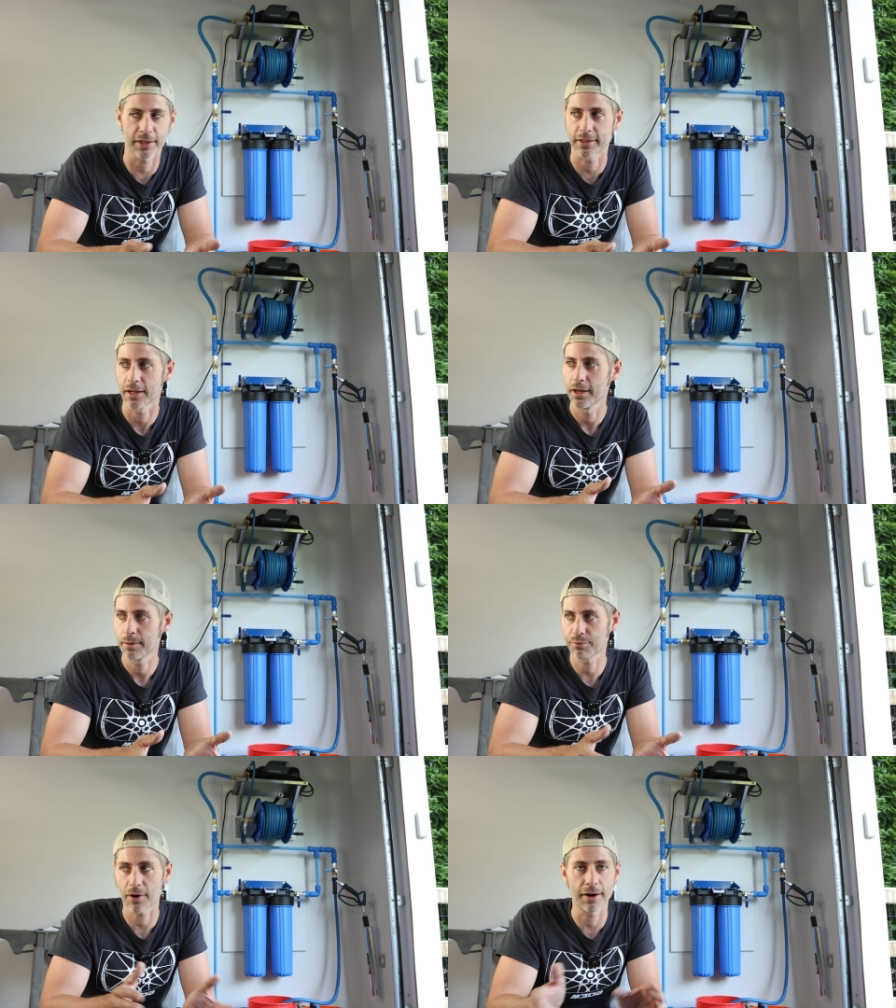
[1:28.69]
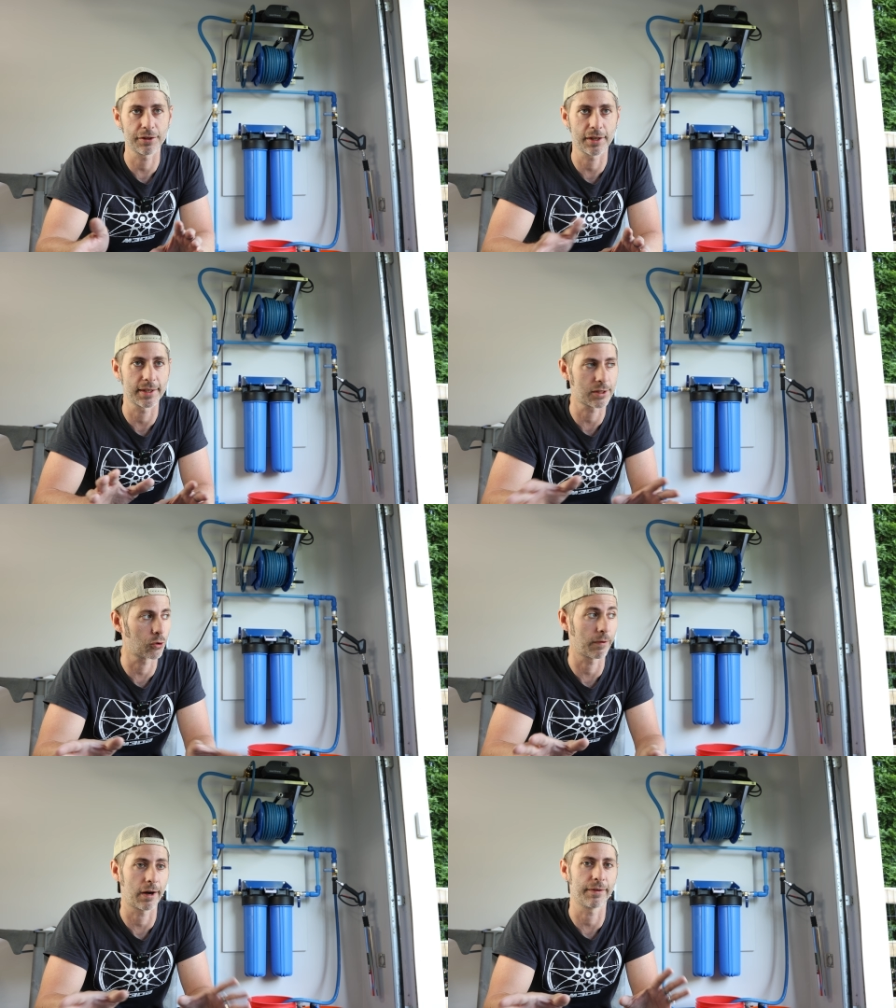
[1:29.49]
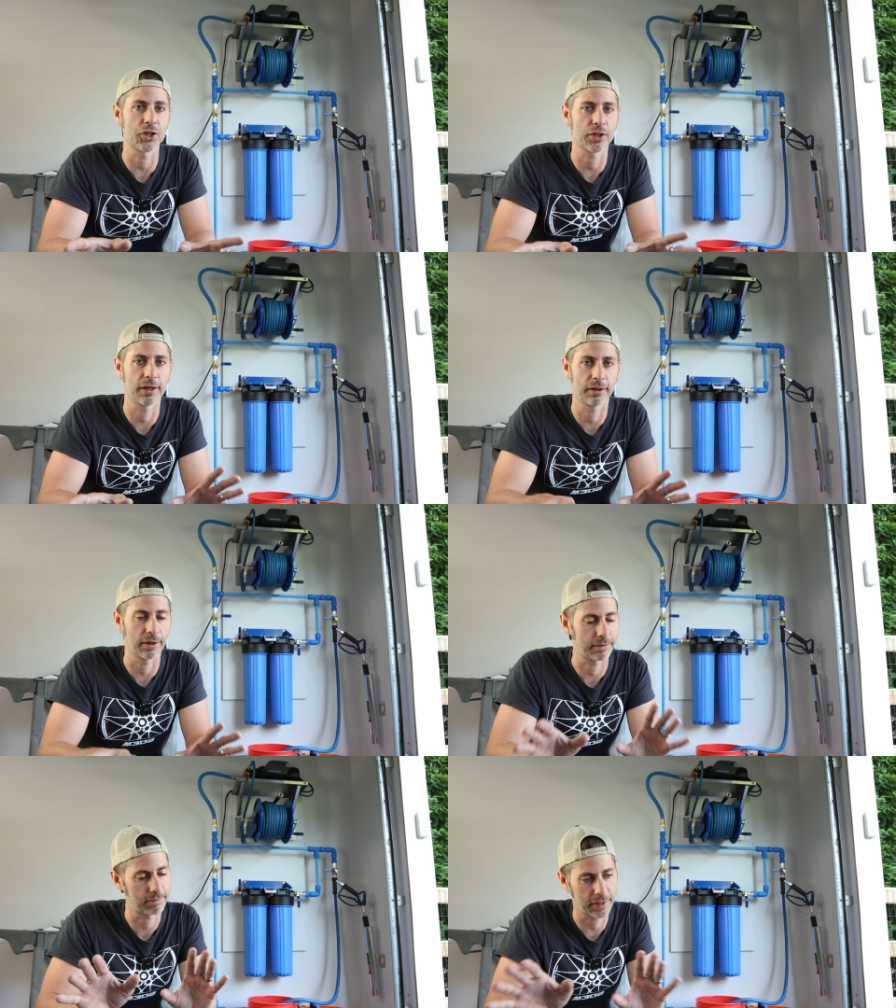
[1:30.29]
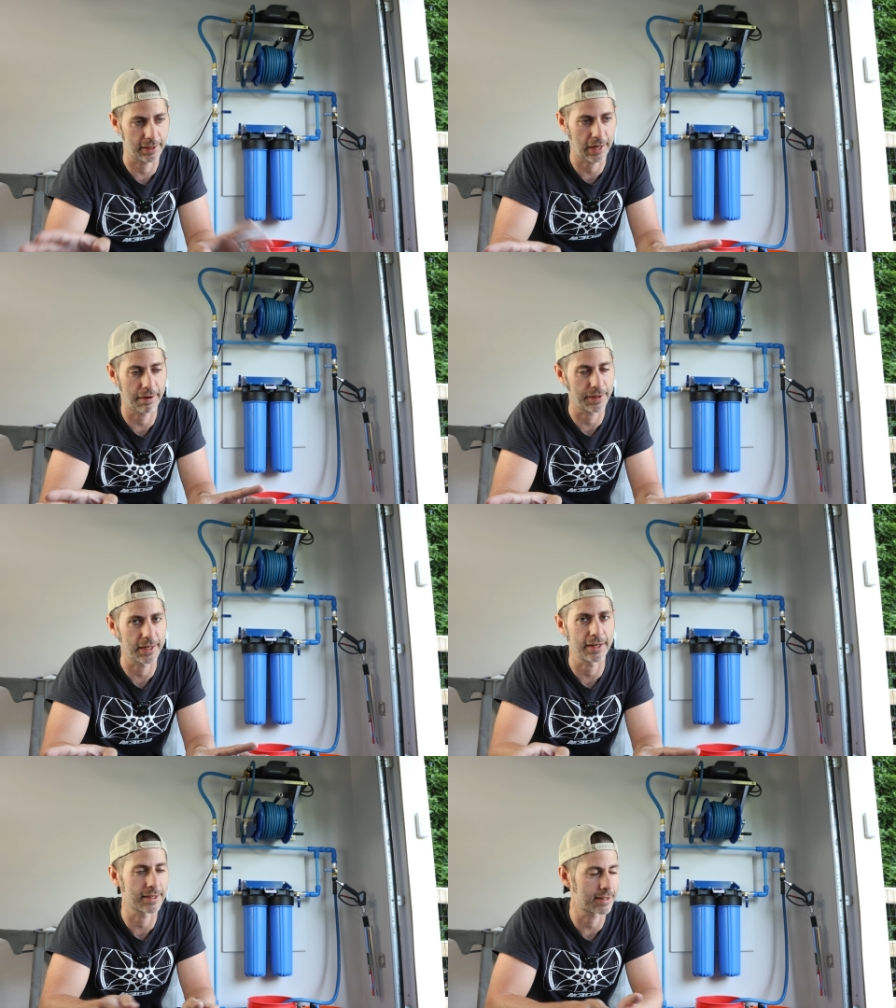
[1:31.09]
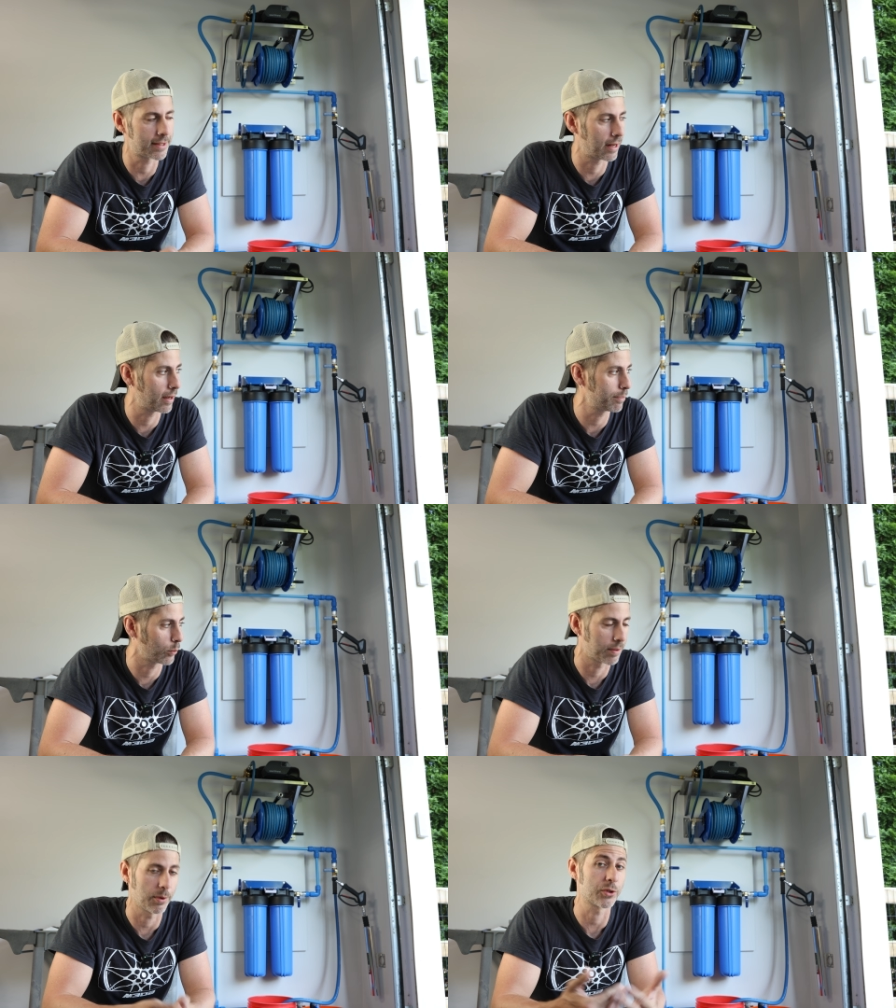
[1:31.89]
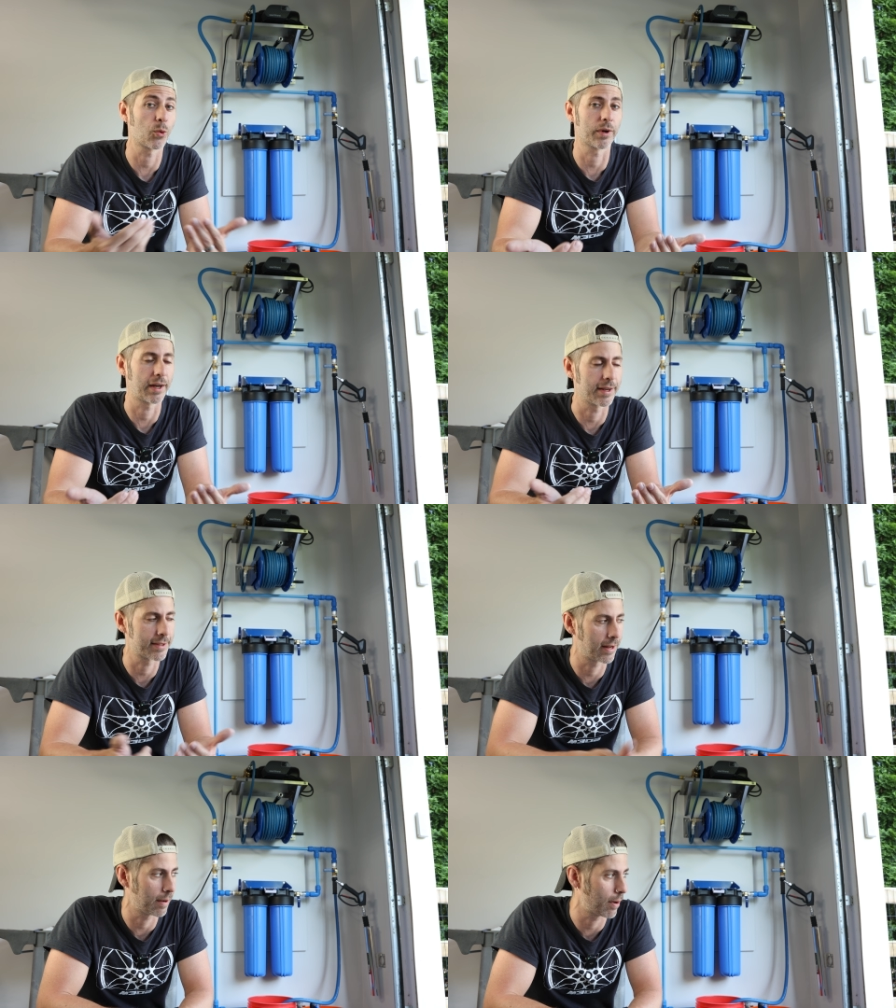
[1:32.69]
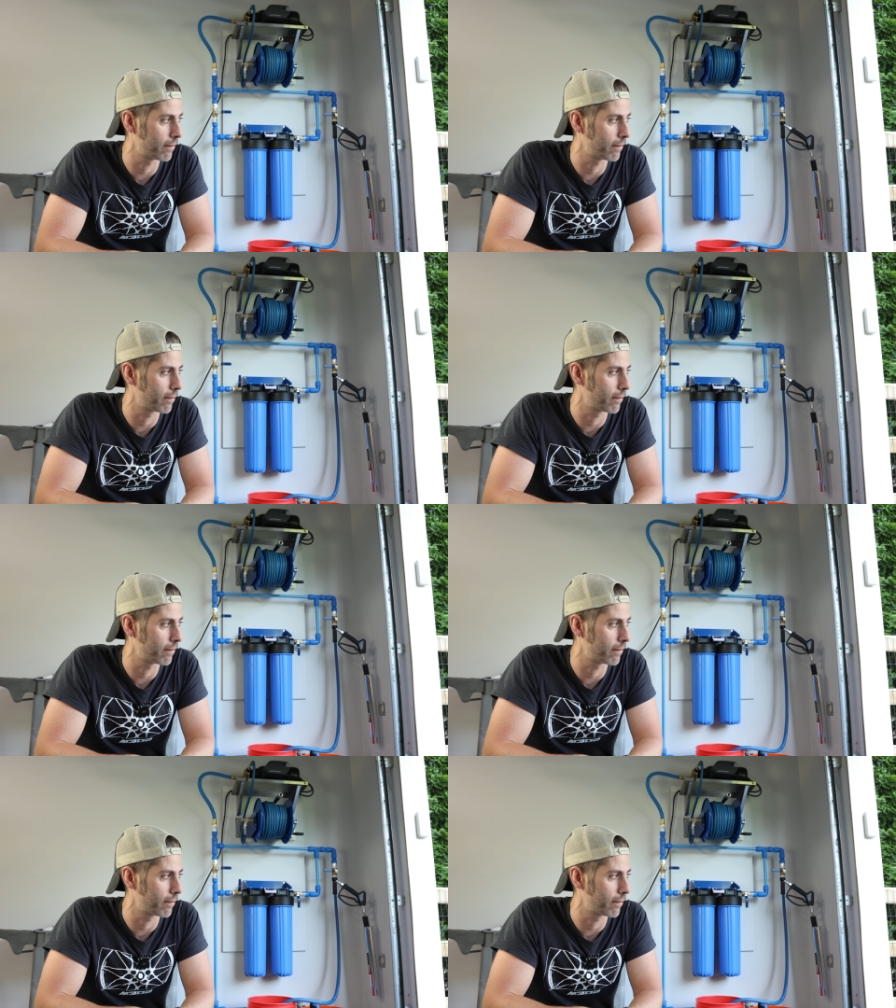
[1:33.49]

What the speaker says: because prior to this little renovation here, it didn't have the neatest setup or the most organized setup,